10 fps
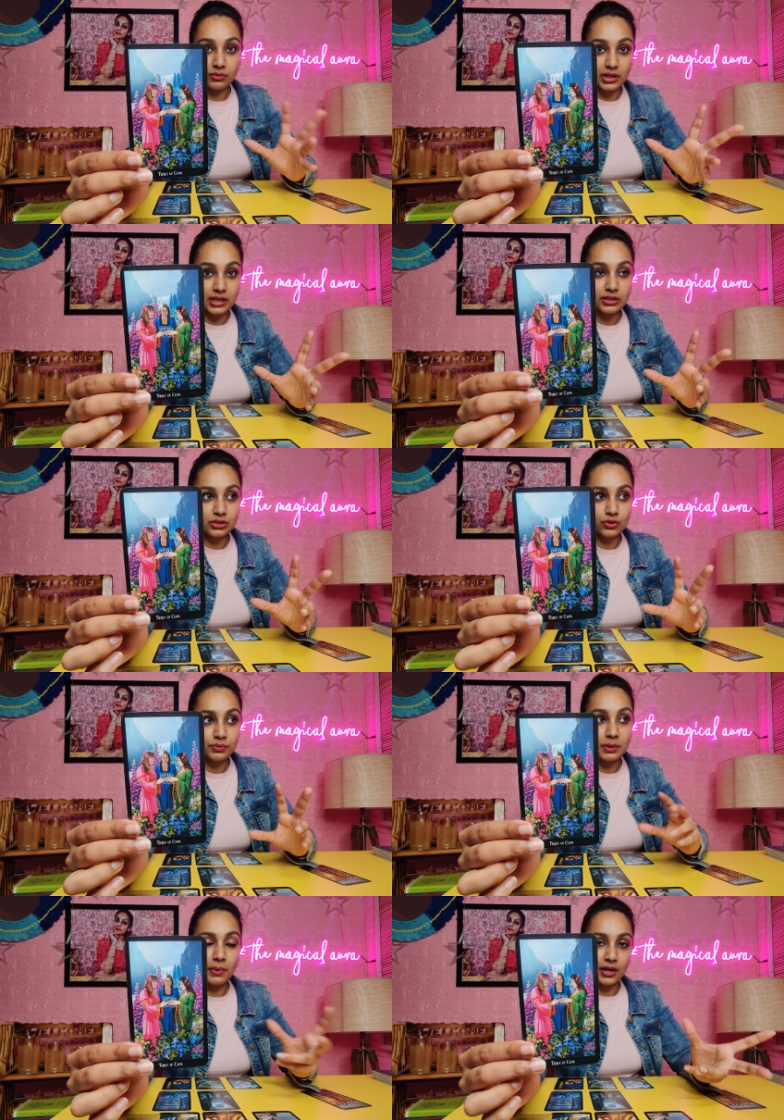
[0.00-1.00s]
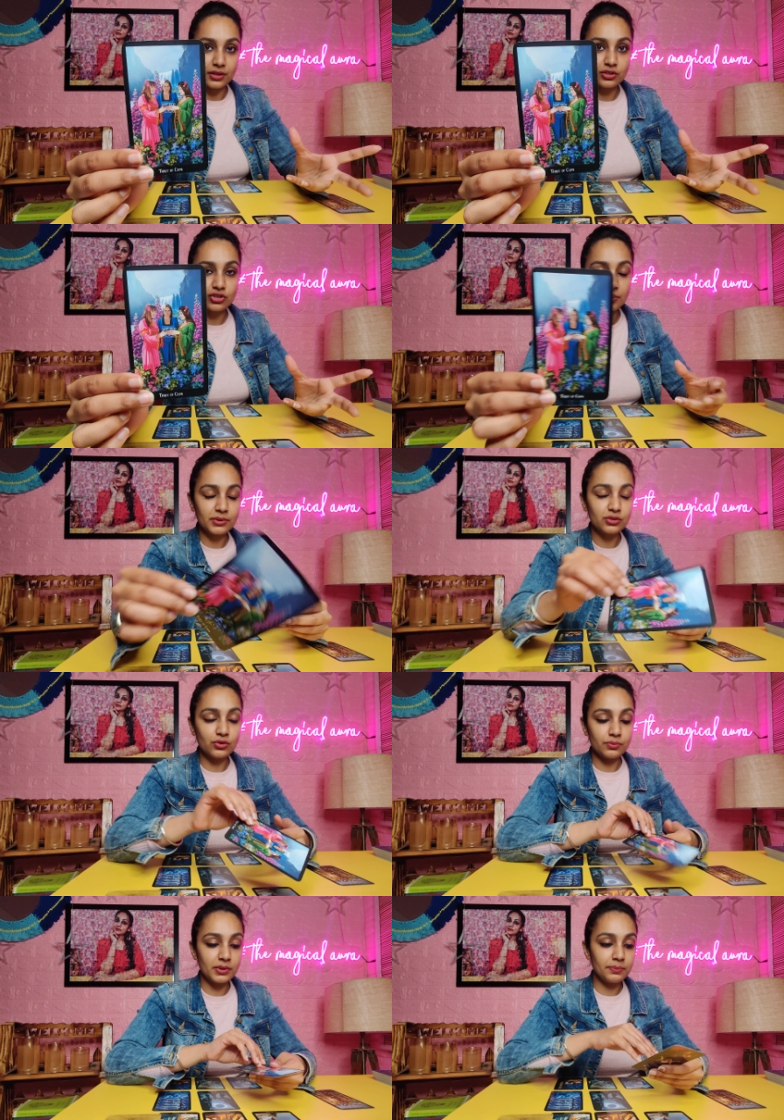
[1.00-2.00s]
Okay, this could be a partnership. This
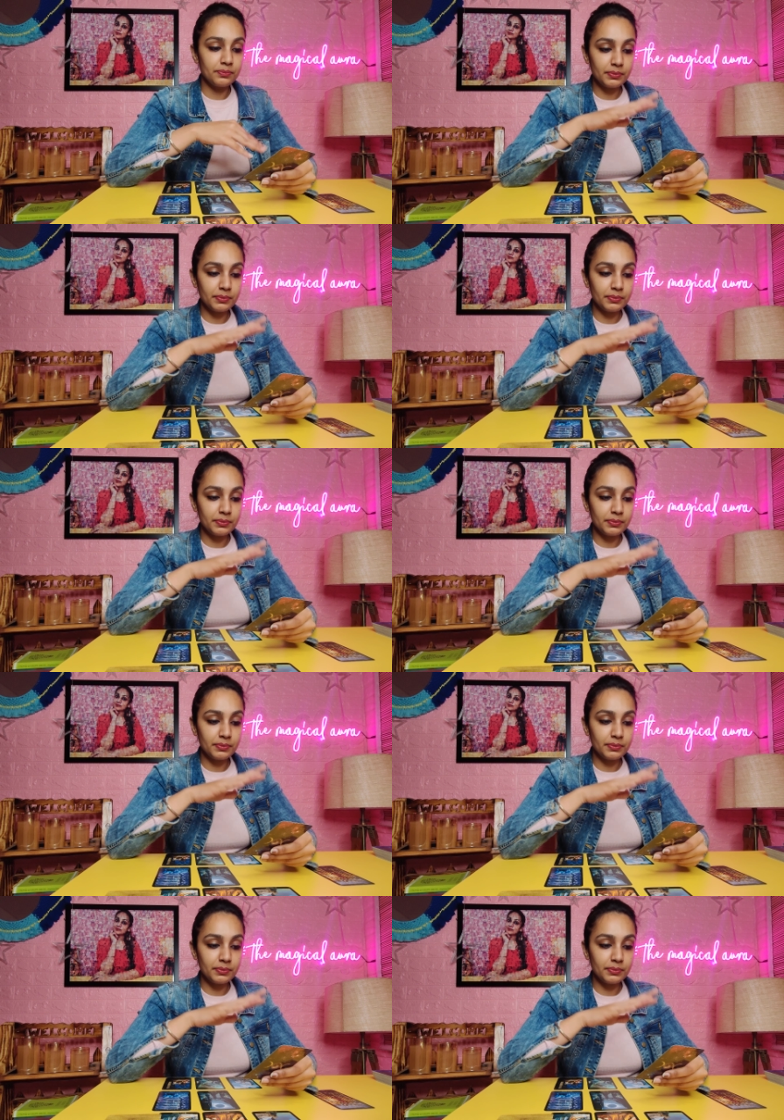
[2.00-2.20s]
could be